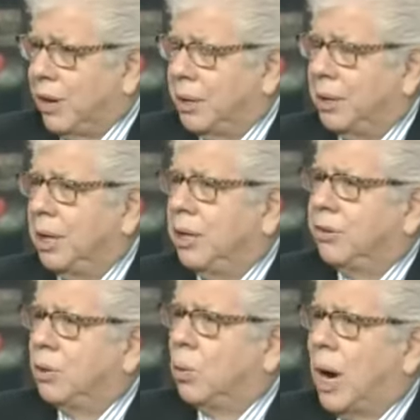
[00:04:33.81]
I think
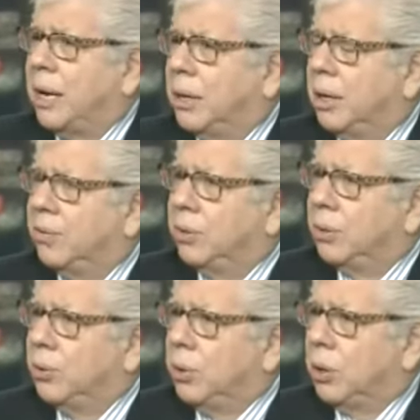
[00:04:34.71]
it's the right thing for
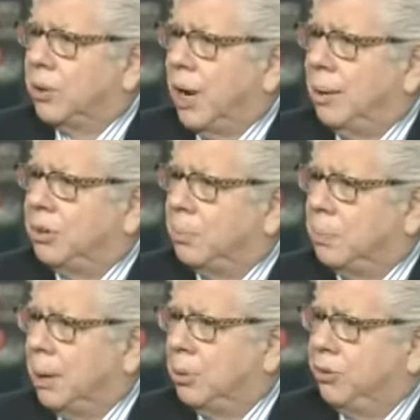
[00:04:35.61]
the New York Times to
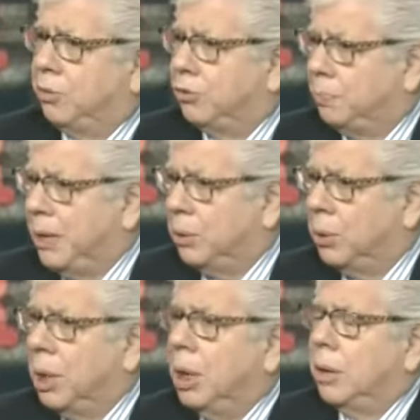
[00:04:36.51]
publish, for
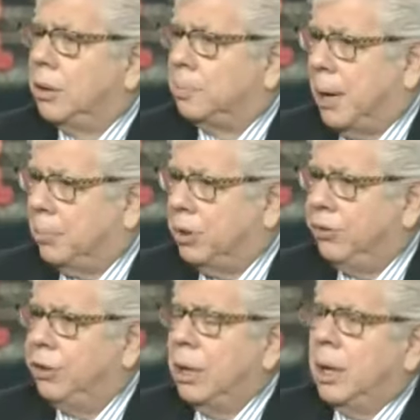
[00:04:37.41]
Speigel to
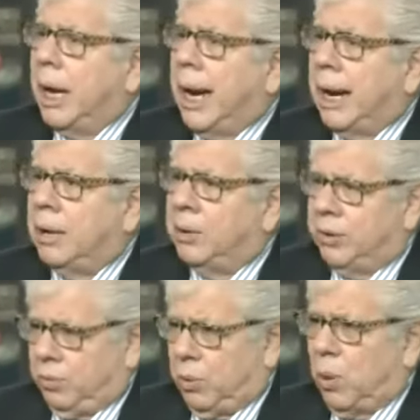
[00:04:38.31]
publish, and
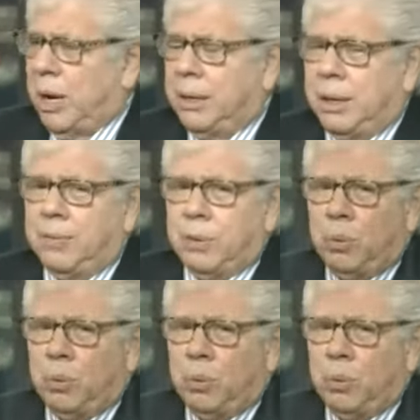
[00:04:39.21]
it's the right thing for